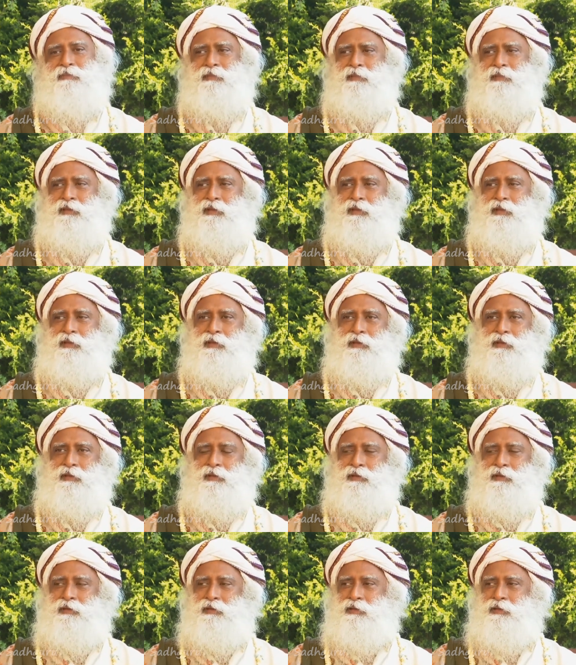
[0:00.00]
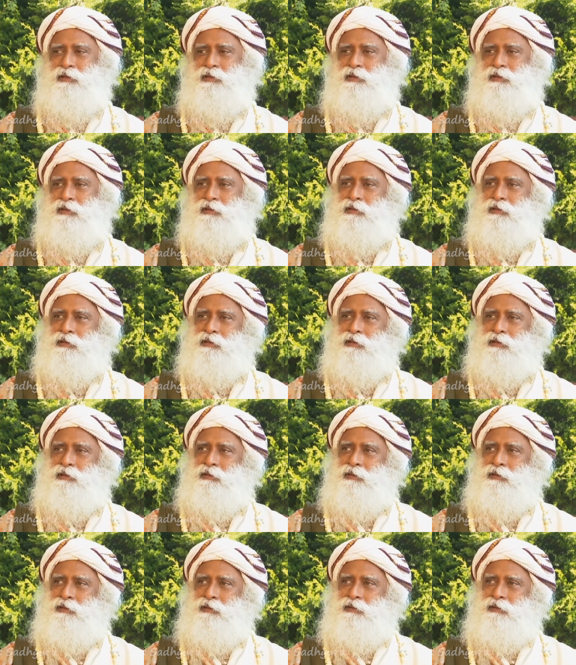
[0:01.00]

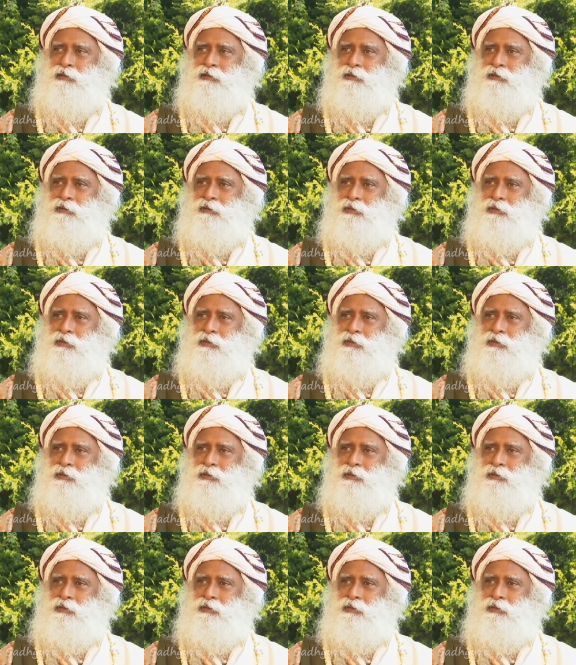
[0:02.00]
[no speech]